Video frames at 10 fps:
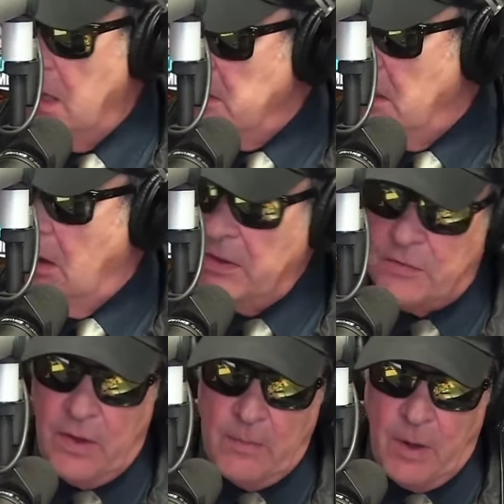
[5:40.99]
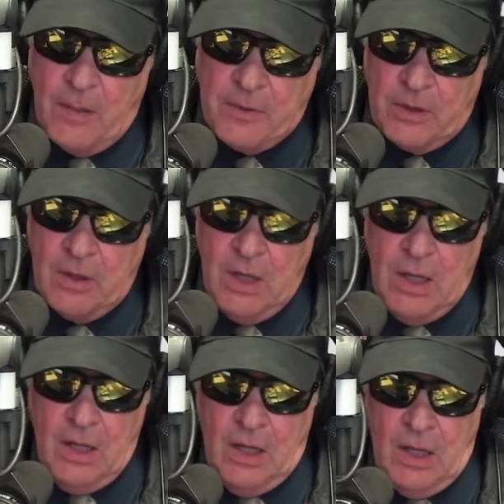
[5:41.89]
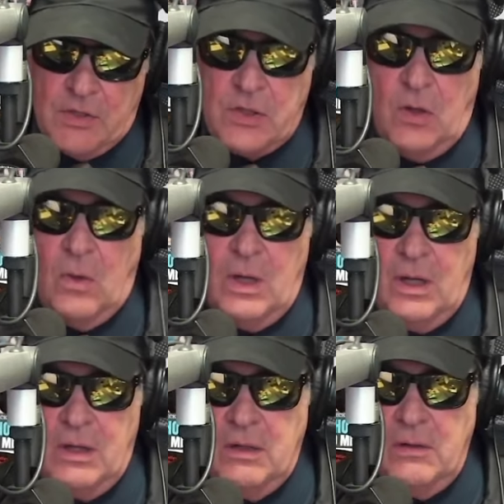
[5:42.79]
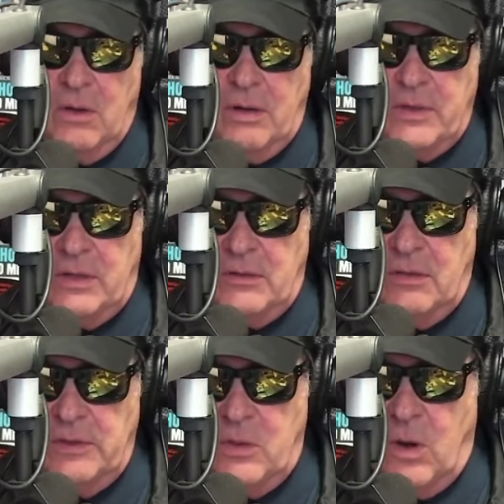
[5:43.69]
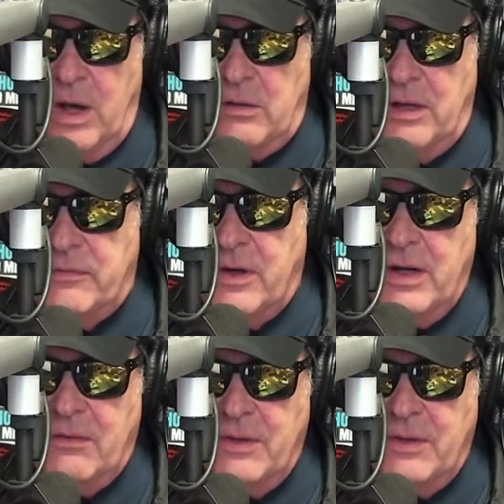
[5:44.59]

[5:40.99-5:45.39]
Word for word: No, it's very popular. No, I've got a lovely quiet life right now.